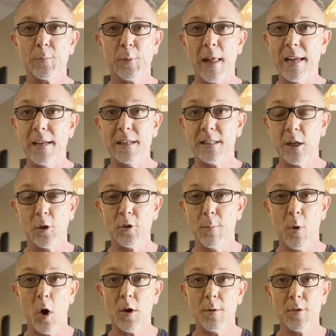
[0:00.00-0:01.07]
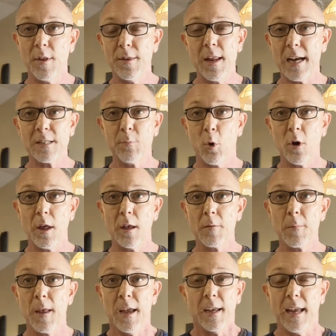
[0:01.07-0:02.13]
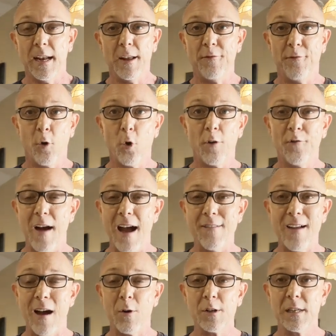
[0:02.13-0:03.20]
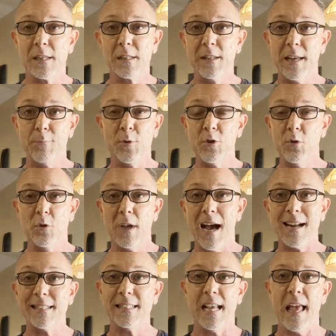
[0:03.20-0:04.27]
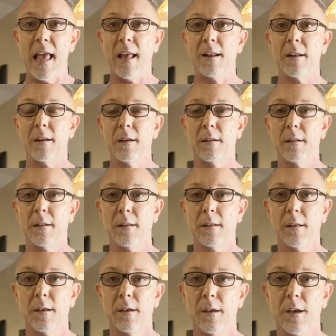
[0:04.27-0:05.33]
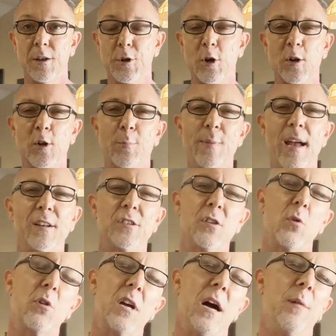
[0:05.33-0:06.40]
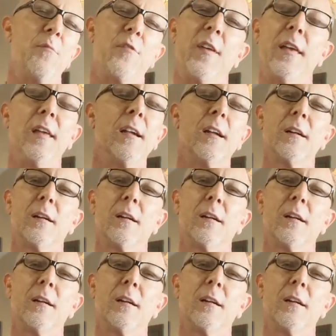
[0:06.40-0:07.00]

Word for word: plate until the, mar- the next morning, getting four or five hours of sleep when you got 10 and you're in your bed so comfy.